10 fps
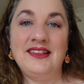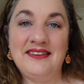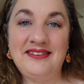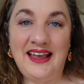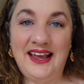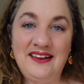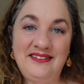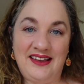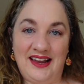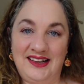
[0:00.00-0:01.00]
The second
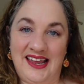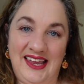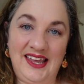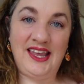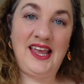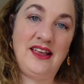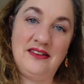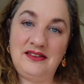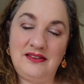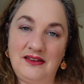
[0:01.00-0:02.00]
technique
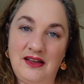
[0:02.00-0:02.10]
is